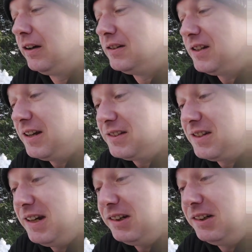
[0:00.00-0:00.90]
Set
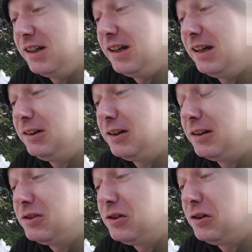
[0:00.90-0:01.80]
sail into
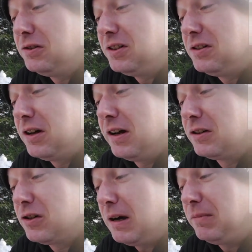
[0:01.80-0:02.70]
the juicy
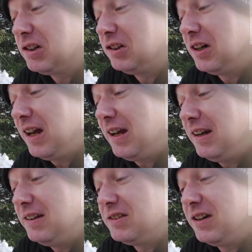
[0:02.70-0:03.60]
tropical
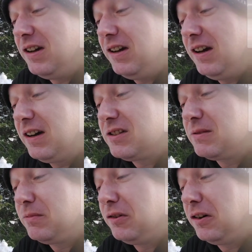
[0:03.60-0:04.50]
haze.
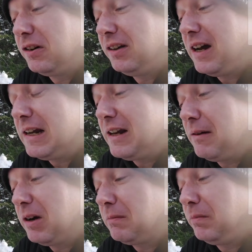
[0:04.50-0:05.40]
Explore the
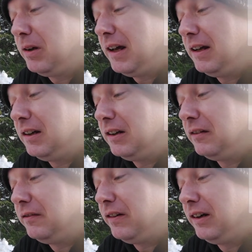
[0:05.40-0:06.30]
dynamic blend
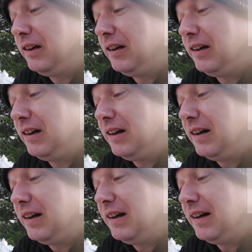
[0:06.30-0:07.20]
of
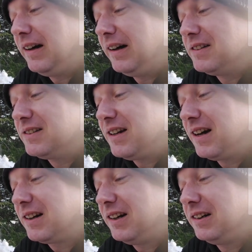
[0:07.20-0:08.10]

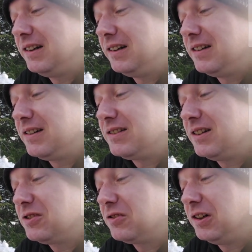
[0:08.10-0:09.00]
Azaka
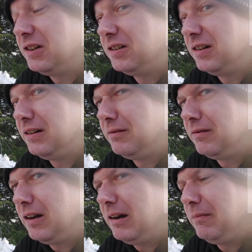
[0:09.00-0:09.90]
Citra,
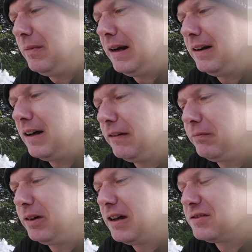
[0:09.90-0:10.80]
I may not have
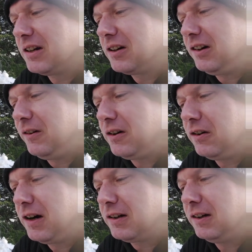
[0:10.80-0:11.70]
pronounced that
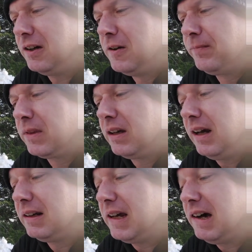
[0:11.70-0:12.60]
correctly,
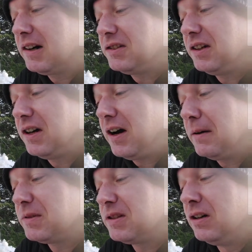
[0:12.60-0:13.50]
and Galaxy
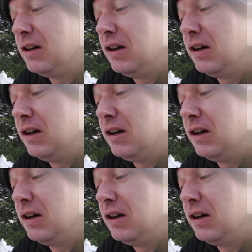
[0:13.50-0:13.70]
Hops.